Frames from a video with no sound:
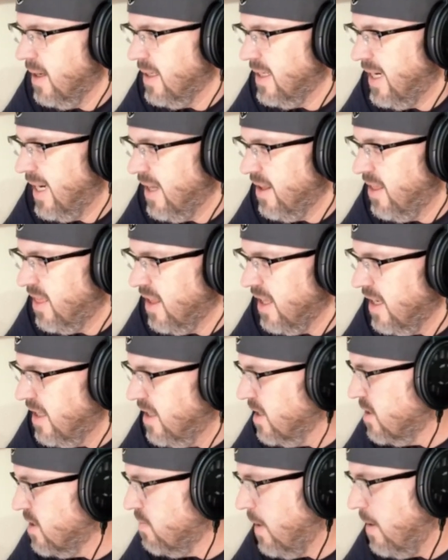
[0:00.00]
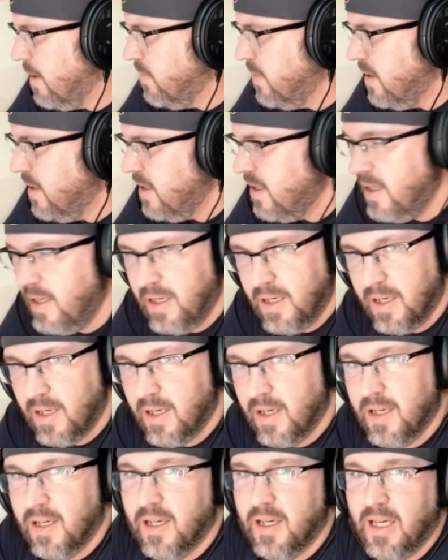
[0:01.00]
I think this might be
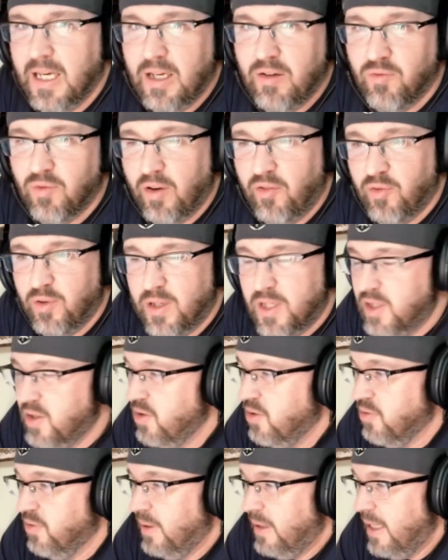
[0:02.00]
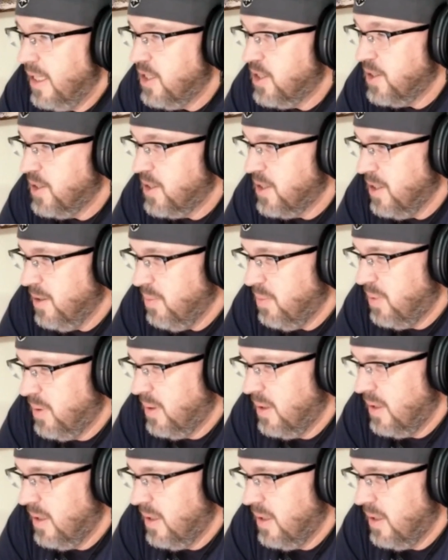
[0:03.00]
in reference to a relationship.